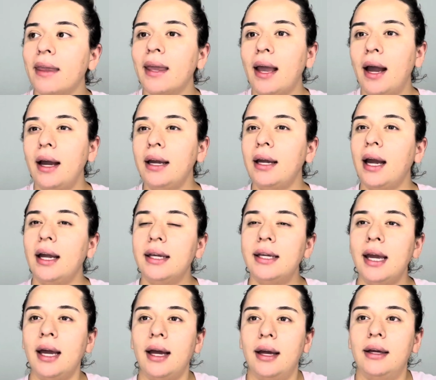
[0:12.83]
I
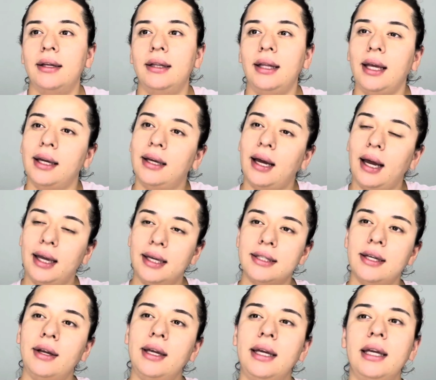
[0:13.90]
can't, like, I guess
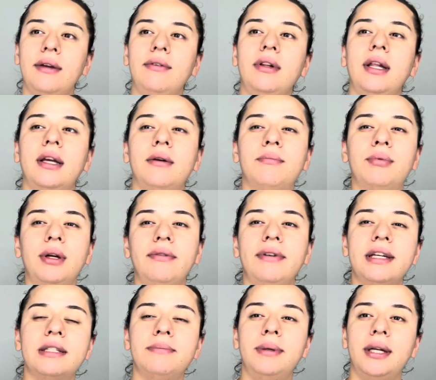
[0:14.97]
I can give you like a brief
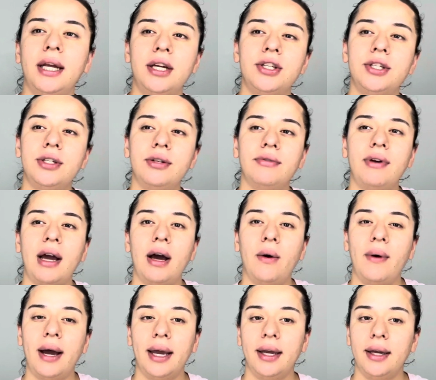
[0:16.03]
explanation of how
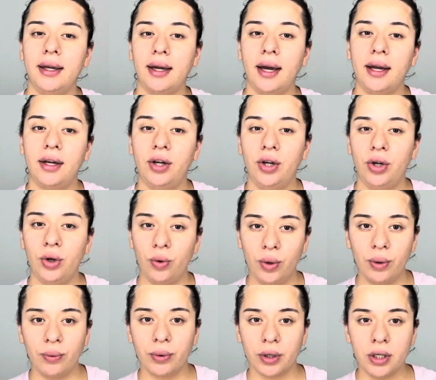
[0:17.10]
I know
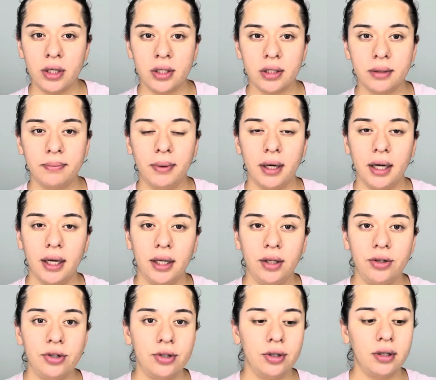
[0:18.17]
it works, but you
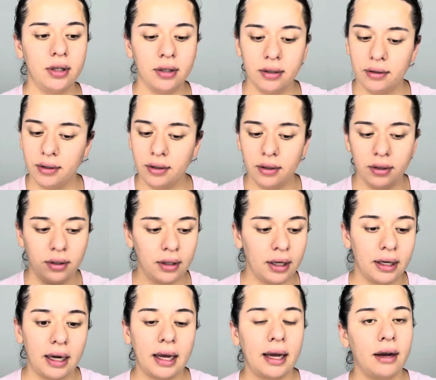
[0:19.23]
should,
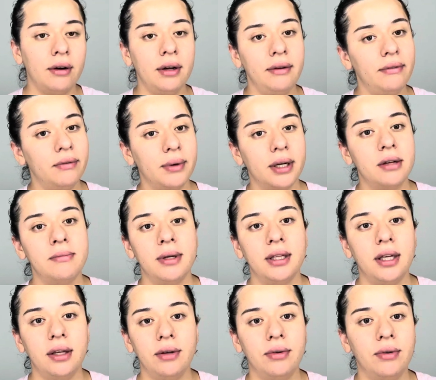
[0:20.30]
like, I don't even recommend that
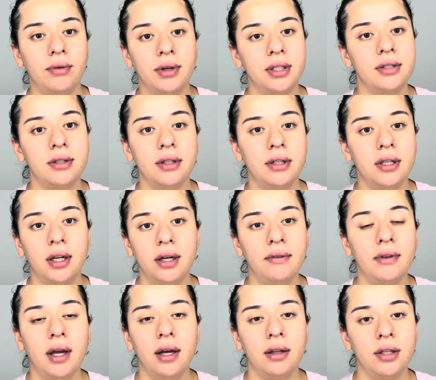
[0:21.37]
you go into none of
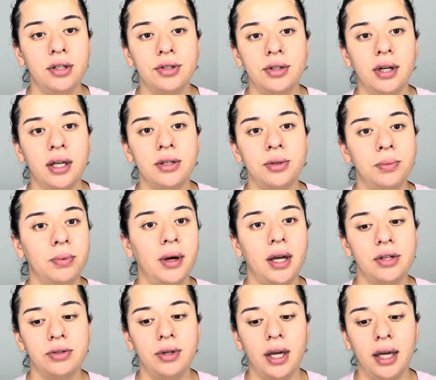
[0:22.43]
that unless you're like super
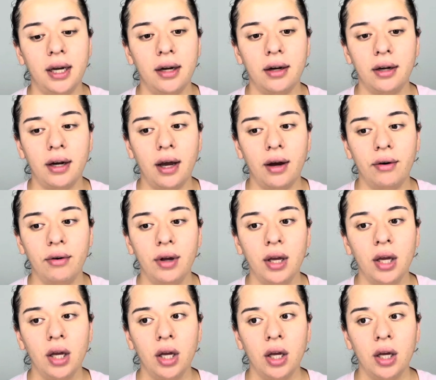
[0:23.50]
educated on how
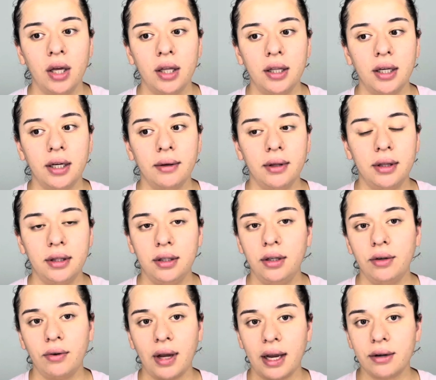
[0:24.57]
the,
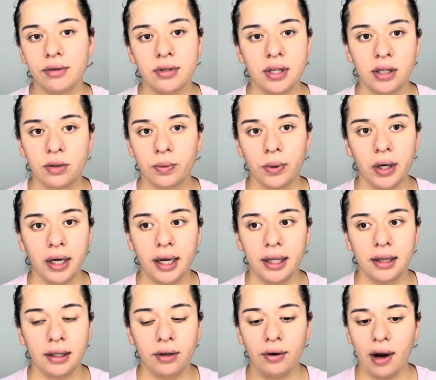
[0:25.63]
candlesticks work and
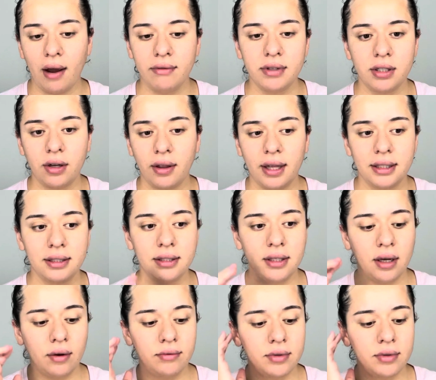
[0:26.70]
the graphs and all that stuff.